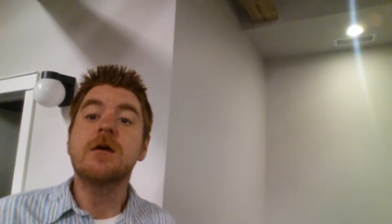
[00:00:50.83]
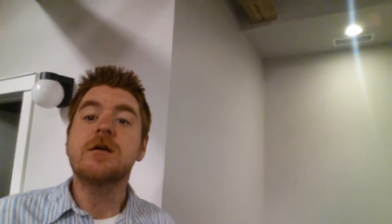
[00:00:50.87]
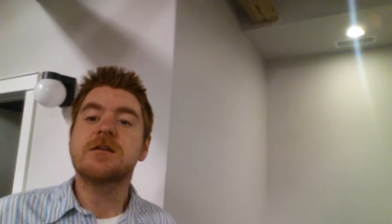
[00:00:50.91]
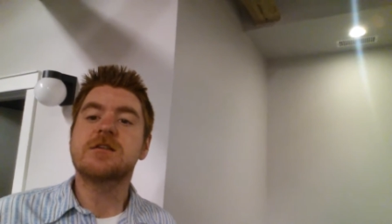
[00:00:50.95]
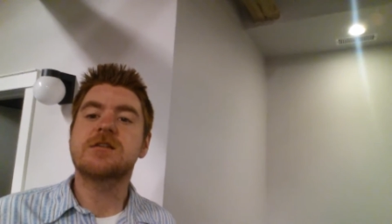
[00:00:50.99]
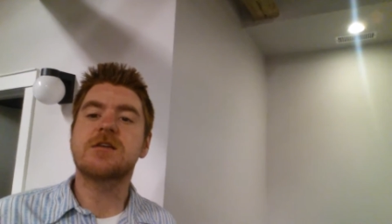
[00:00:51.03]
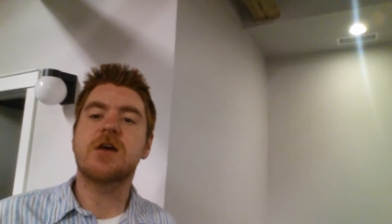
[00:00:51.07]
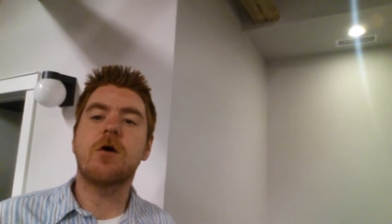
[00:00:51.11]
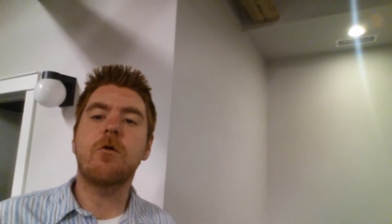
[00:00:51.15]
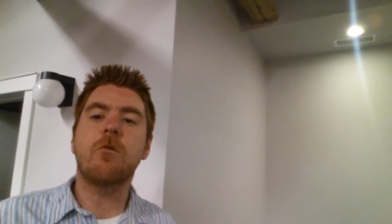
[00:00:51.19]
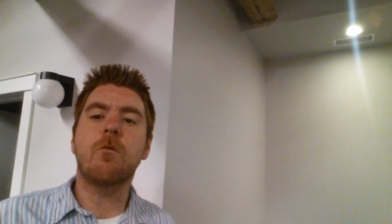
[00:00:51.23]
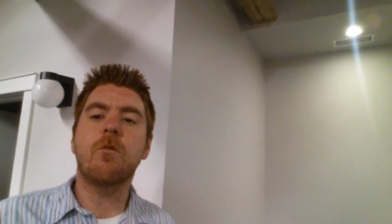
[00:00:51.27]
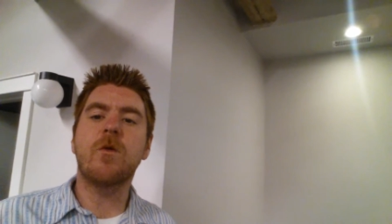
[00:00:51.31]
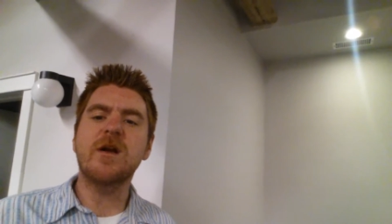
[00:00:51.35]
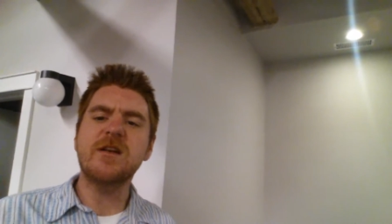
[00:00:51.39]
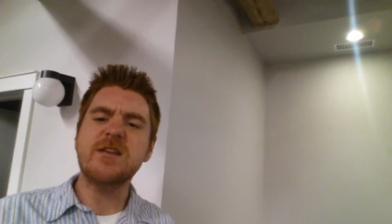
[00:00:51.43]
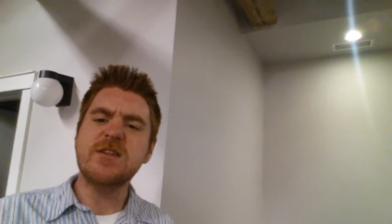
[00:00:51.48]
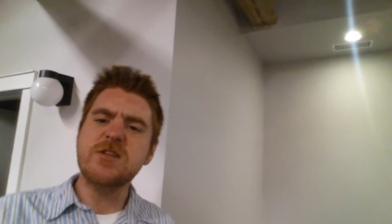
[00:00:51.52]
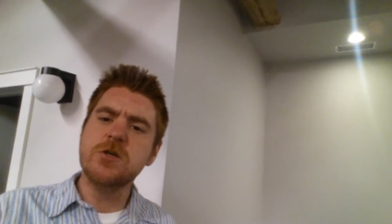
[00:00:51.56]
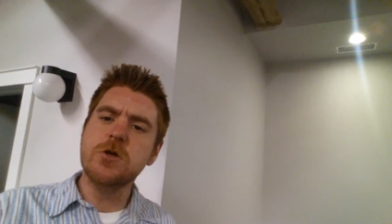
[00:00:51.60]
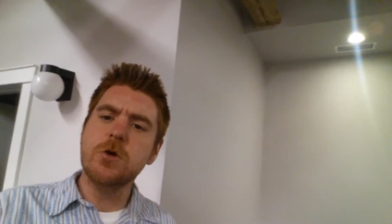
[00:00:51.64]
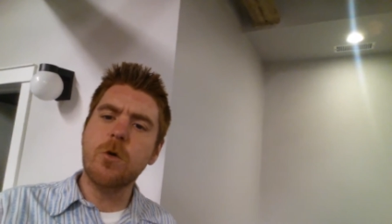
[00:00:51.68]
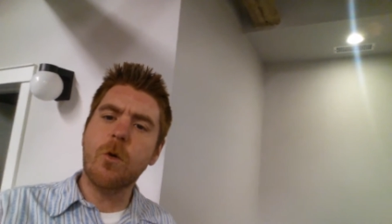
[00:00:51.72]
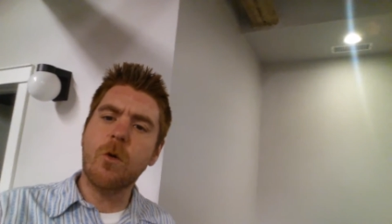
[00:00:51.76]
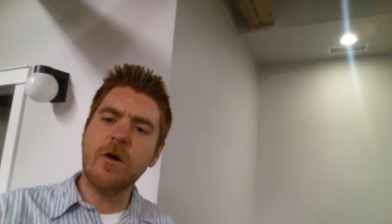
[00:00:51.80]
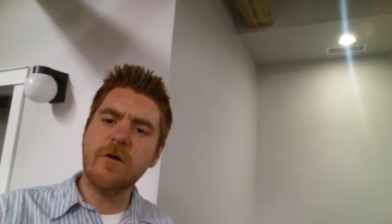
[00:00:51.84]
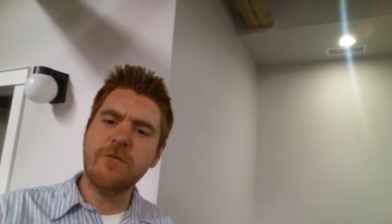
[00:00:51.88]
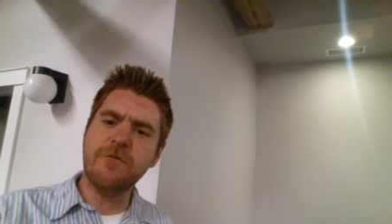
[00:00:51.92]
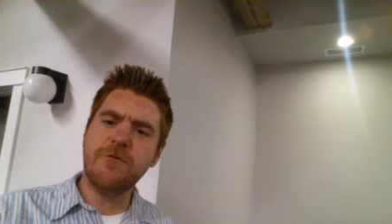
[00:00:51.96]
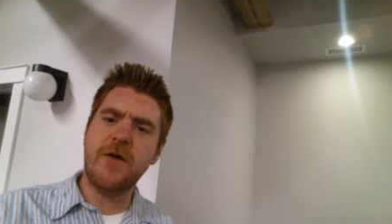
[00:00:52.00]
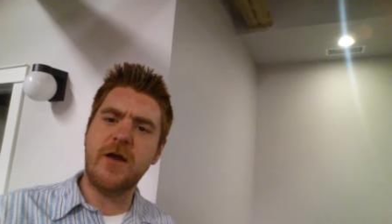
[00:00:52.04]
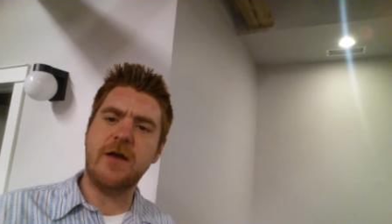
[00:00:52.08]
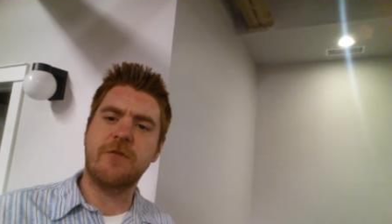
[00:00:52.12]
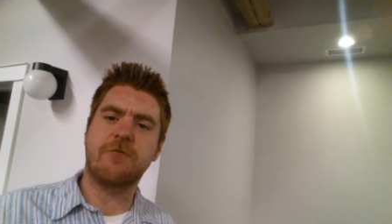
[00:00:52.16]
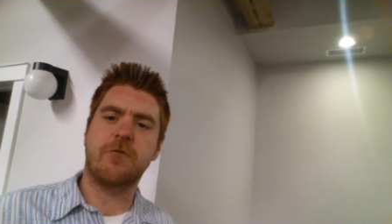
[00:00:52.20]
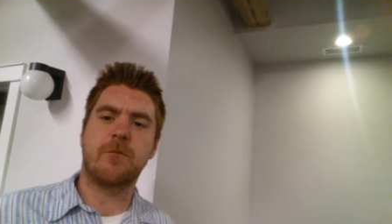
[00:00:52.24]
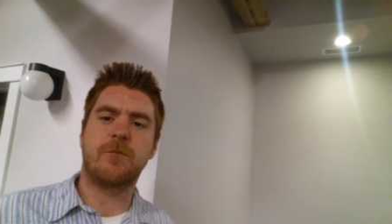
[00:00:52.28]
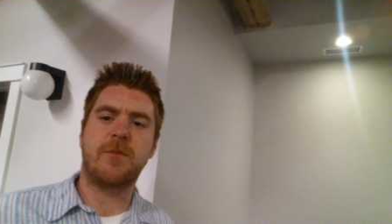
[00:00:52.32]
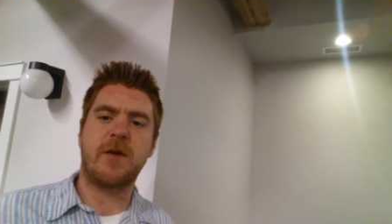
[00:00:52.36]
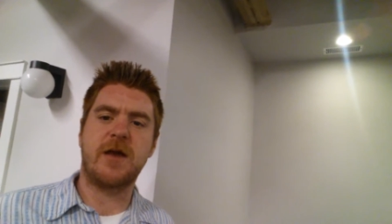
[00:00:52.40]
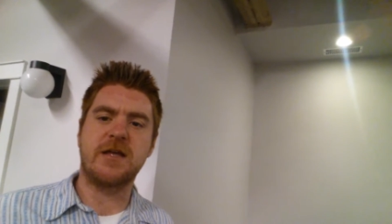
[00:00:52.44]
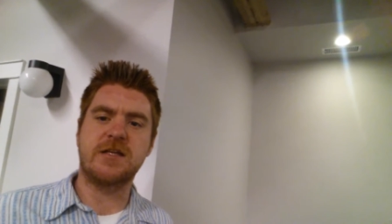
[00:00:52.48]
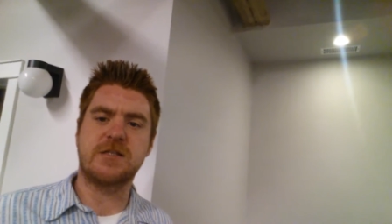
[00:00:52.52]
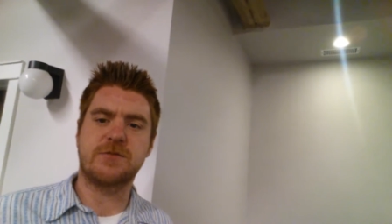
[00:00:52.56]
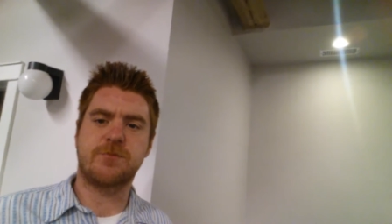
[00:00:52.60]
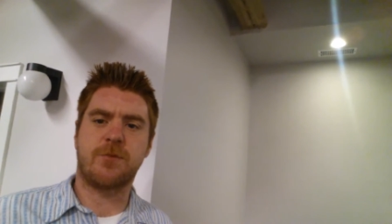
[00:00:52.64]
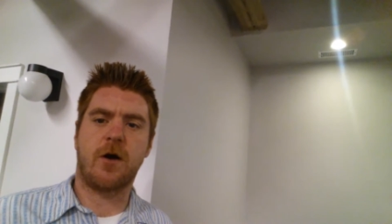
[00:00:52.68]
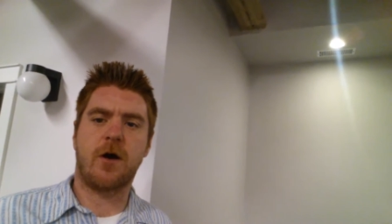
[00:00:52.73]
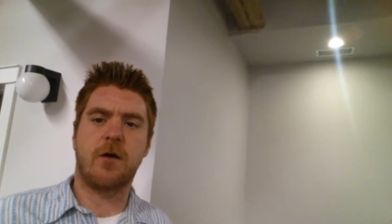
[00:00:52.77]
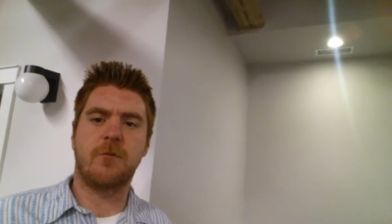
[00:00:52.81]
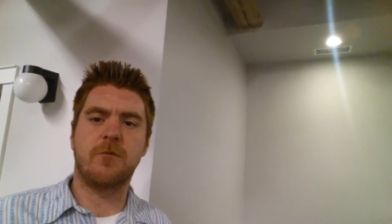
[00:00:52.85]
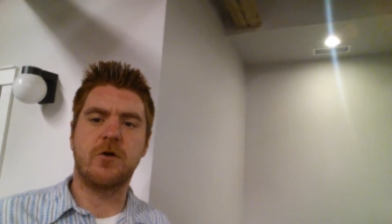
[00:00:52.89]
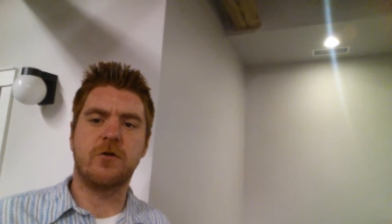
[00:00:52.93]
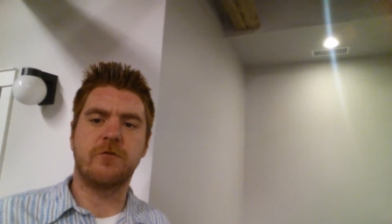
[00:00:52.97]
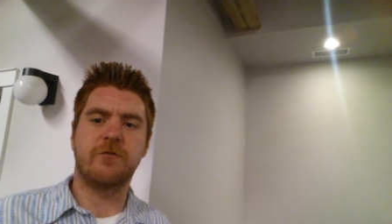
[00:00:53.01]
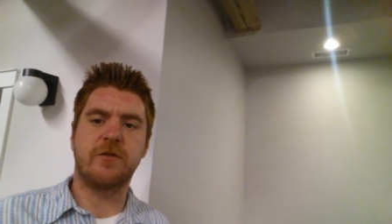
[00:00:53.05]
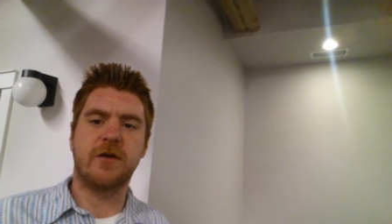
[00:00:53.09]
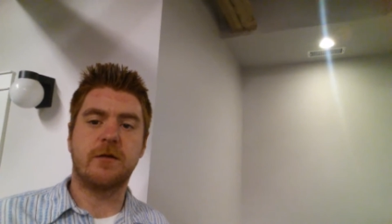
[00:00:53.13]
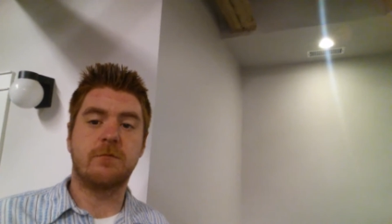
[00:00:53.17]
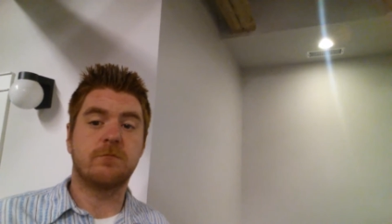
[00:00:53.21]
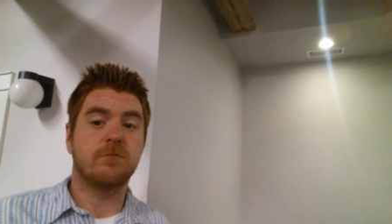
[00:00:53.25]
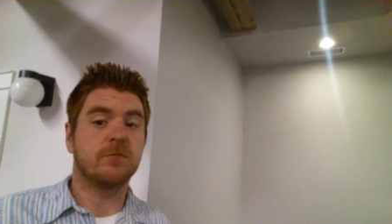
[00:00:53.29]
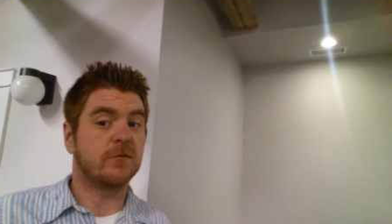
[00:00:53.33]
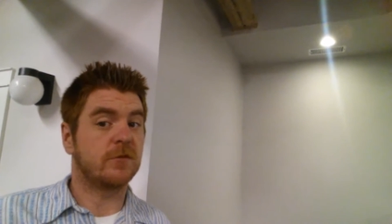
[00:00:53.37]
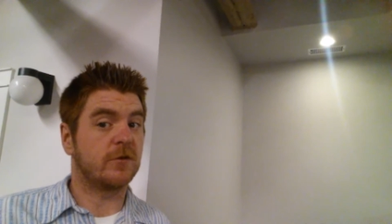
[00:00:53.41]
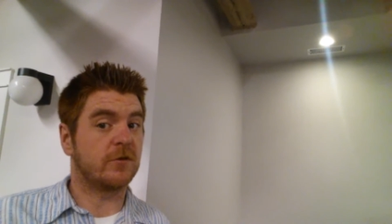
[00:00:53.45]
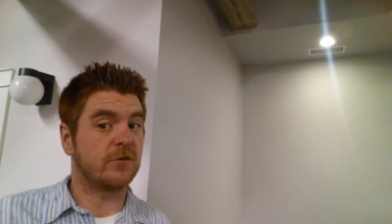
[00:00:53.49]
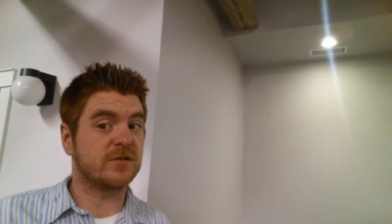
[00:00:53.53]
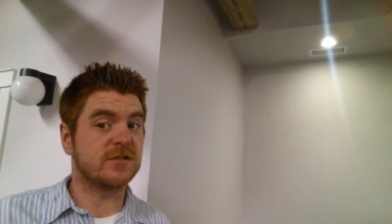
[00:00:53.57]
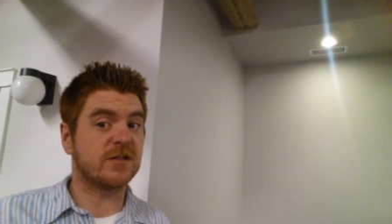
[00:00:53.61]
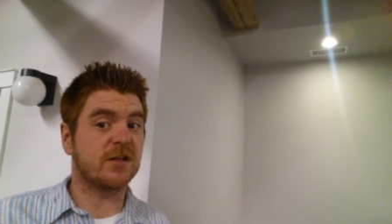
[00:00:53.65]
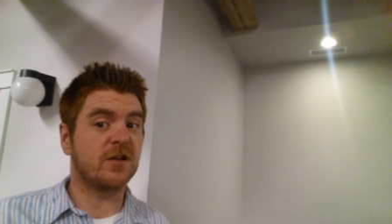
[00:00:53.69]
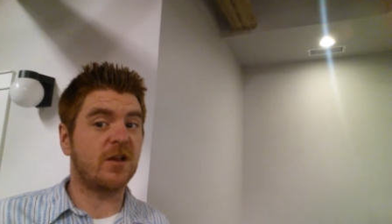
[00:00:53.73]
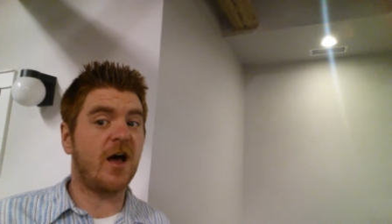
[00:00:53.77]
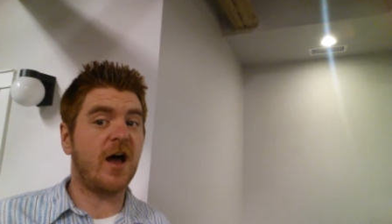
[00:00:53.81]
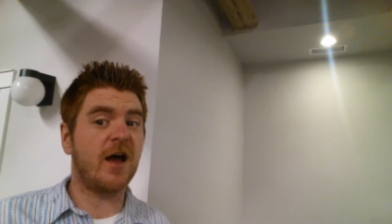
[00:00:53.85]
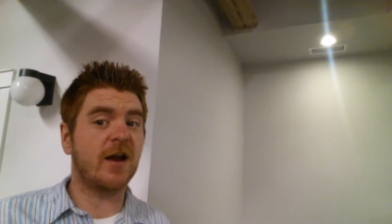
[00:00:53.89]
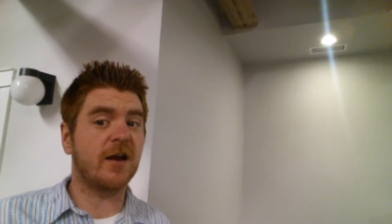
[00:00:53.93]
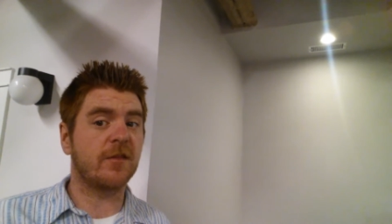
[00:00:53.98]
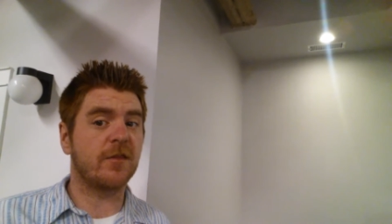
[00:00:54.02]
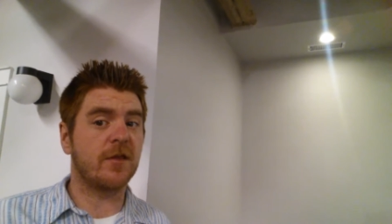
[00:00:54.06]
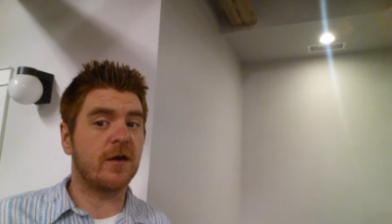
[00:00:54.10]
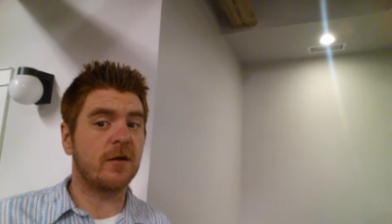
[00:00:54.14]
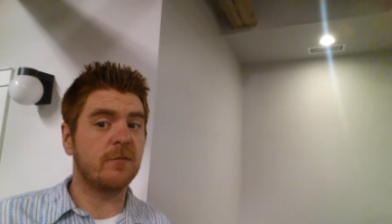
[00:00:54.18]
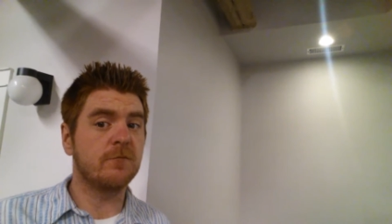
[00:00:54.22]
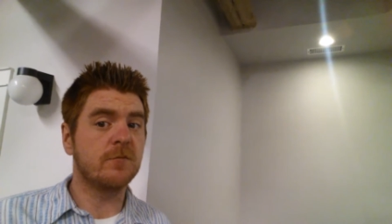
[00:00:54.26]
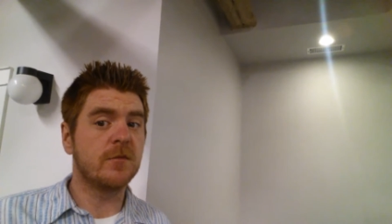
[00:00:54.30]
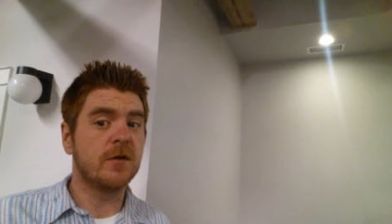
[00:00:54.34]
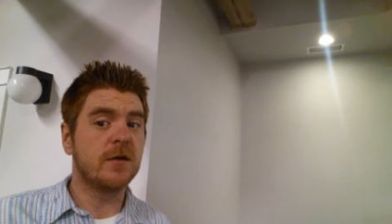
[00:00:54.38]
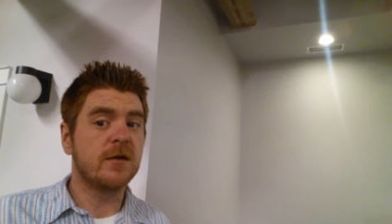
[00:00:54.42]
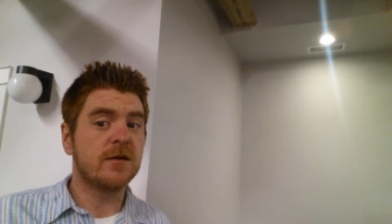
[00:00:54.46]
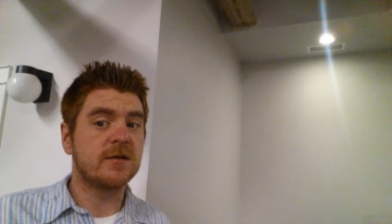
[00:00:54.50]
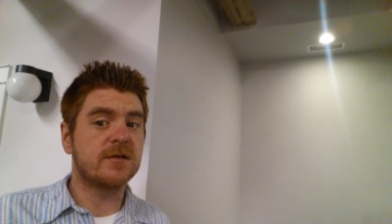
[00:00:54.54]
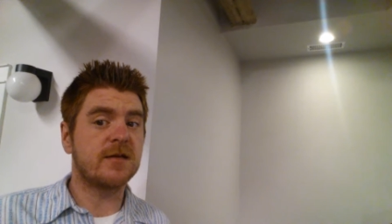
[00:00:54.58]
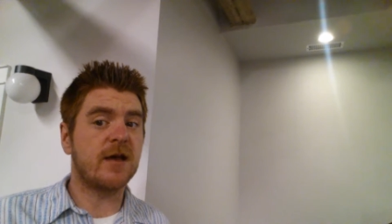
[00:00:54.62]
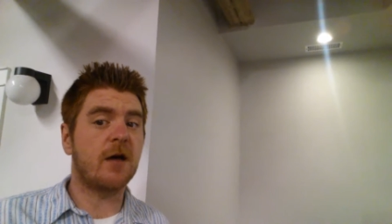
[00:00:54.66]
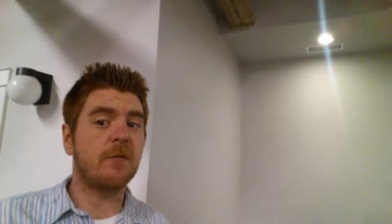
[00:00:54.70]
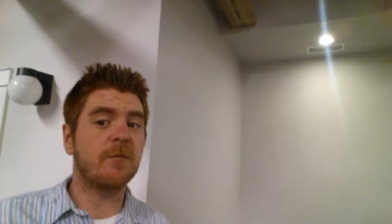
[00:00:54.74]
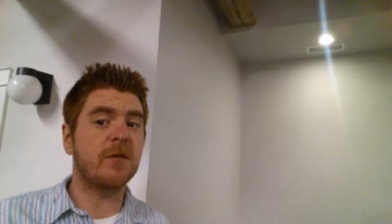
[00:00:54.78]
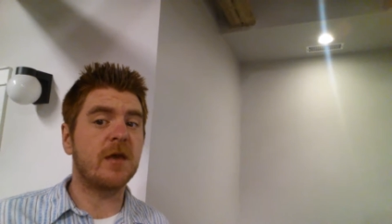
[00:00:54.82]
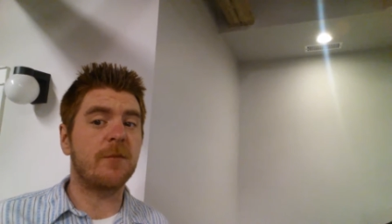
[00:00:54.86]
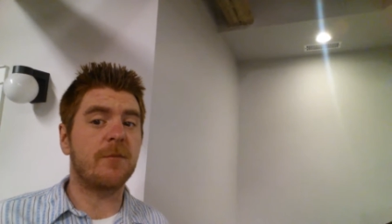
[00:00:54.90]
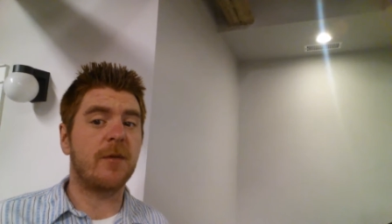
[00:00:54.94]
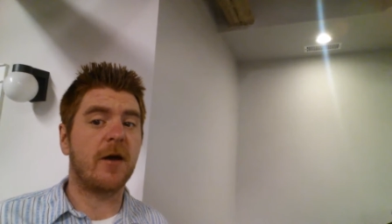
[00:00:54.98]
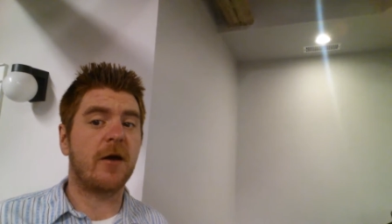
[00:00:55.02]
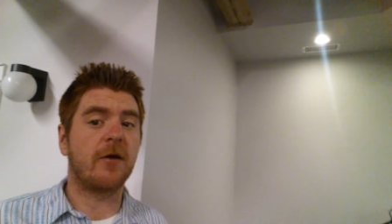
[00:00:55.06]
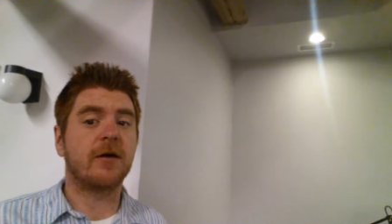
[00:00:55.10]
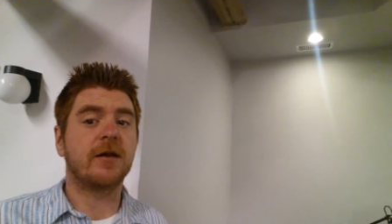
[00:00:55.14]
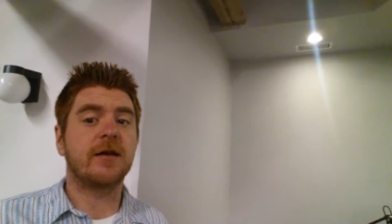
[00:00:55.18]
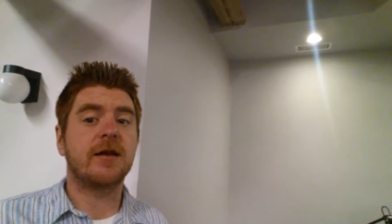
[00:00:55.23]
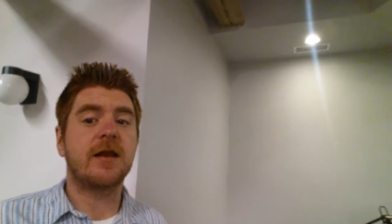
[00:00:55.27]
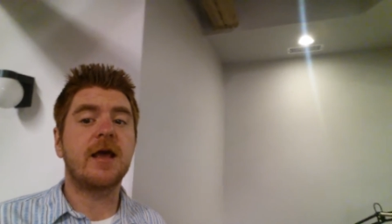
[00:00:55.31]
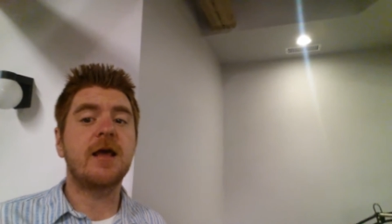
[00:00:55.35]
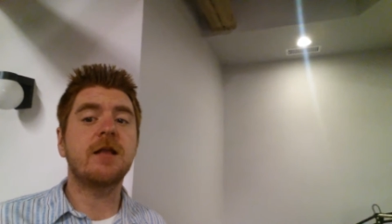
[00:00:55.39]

So, what's your favorite baseball movie? There's a lot of them. Tell me about it.